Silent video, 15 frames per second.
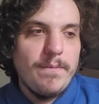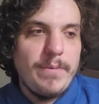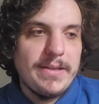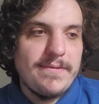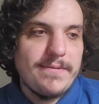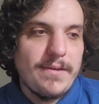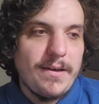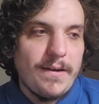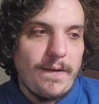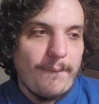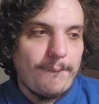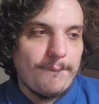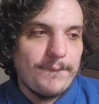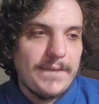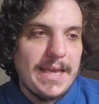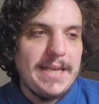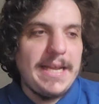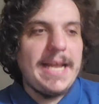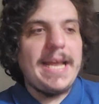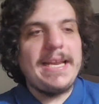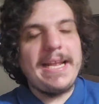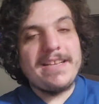But and
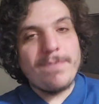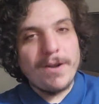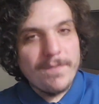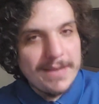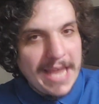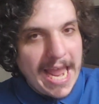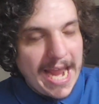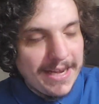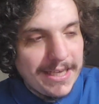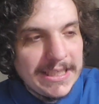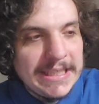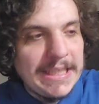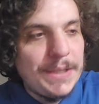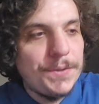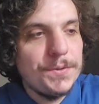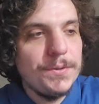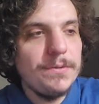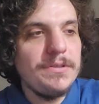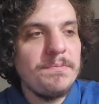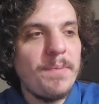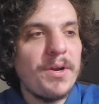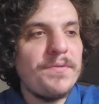it's part of the identity
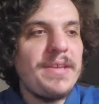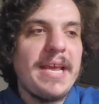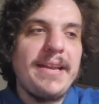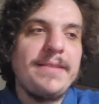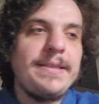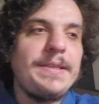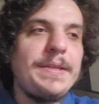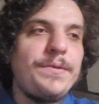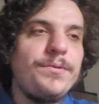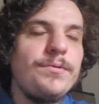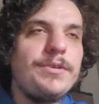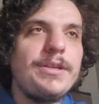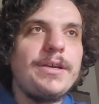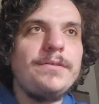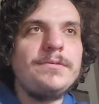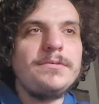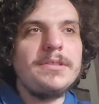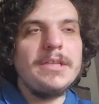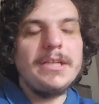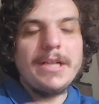too. Part of the identity too, you know.